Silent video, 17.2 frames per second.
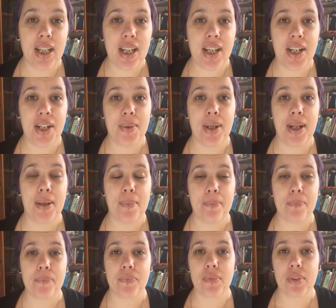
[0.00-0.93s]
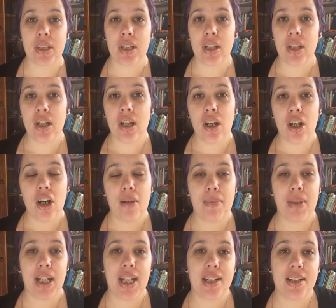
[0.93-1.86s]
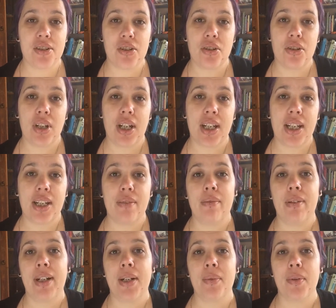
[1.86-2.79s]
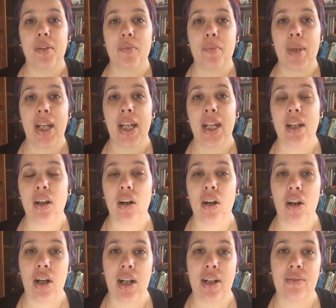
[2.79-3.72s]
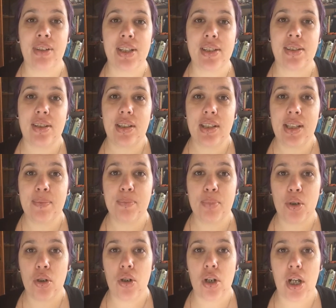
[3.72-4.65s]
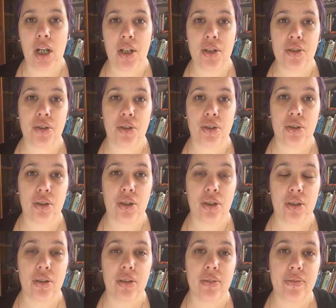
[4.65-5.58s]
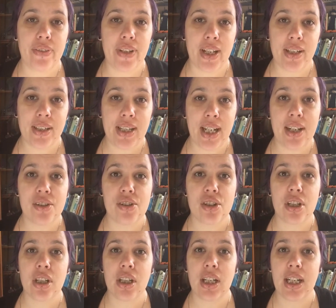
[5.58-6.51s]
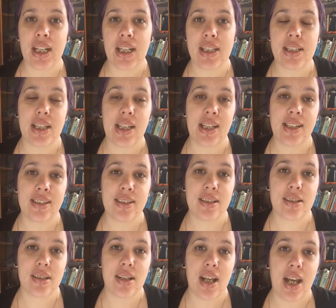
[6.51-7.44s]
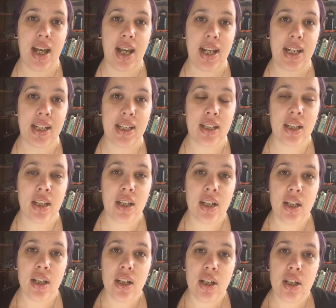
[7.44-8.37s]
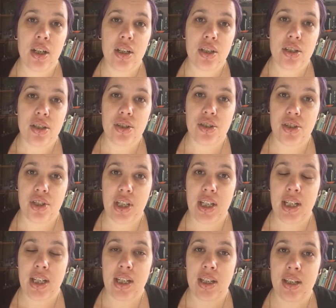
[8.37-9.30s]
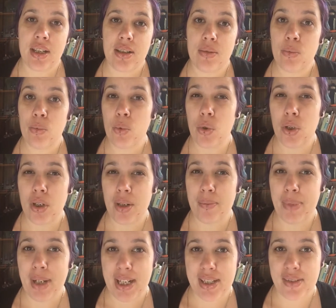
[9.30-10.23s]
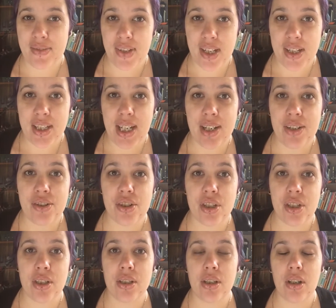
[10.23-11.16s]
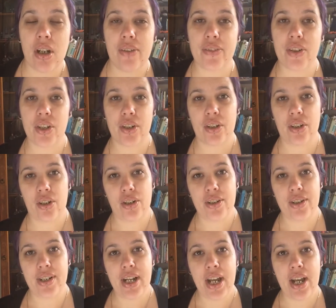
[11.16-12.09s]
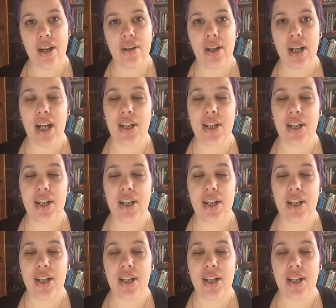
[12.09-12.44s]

Anyway, I'm here to do a get ready with me. I recently bought a new foundation. It is a sheer water-based foundation. I've got it on now.